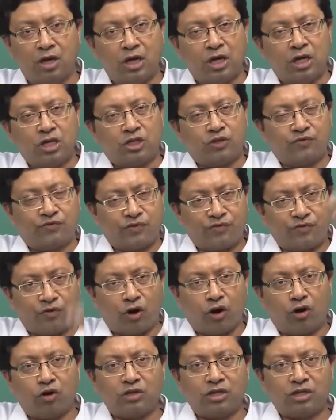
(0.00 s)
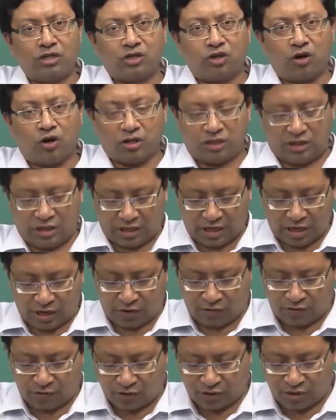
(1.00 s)
So, if you follow this logic and
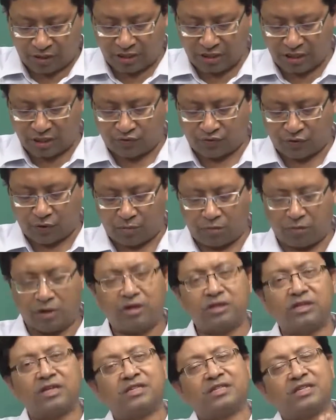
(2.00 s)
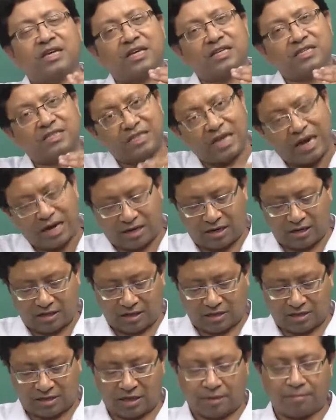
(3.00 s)
if you see this formula is exactly
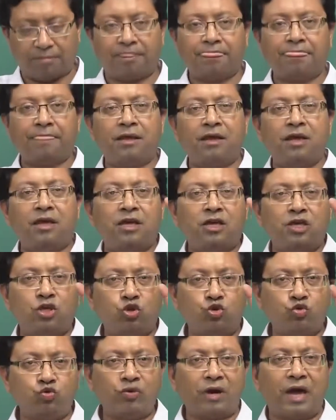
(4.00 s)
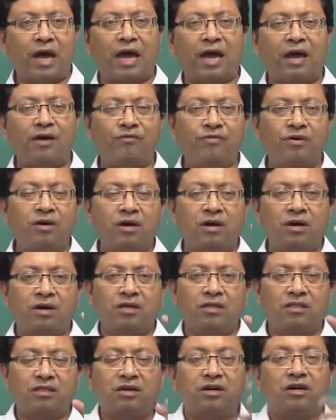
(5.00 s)
the same, you have
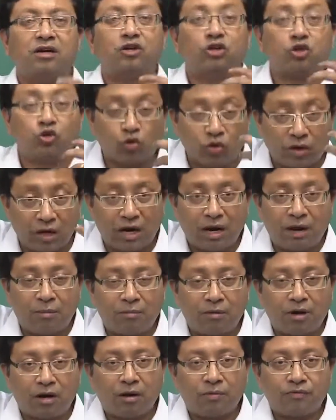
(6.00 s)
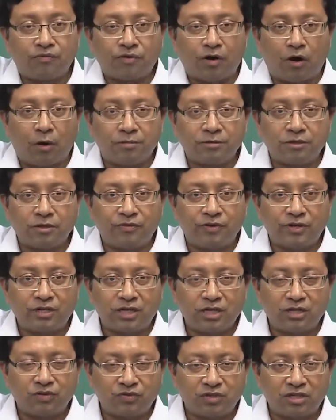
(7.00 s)
the total number of
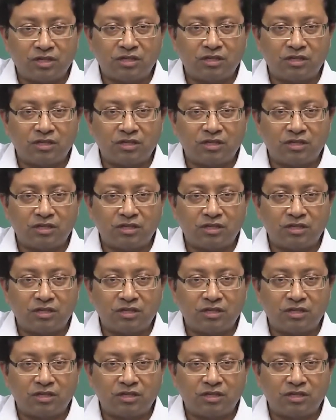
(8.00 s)
observations which is